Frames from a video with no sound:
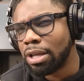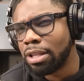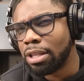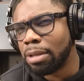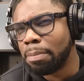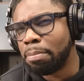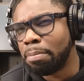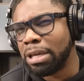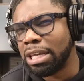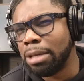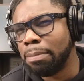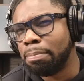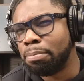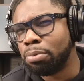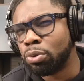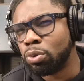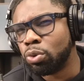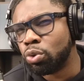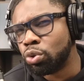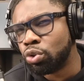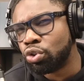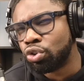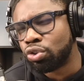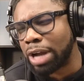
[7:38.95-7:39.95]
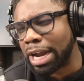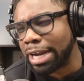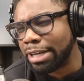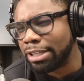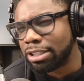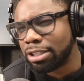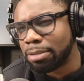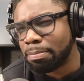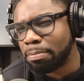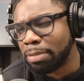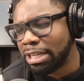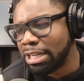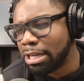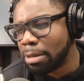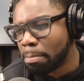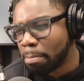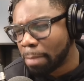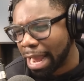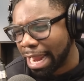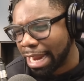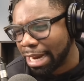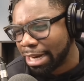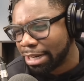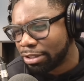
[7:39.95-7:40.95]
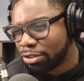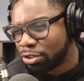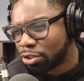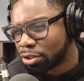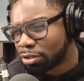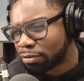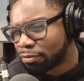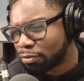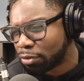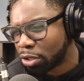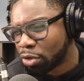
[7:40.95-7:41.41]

the people trying to be your mate just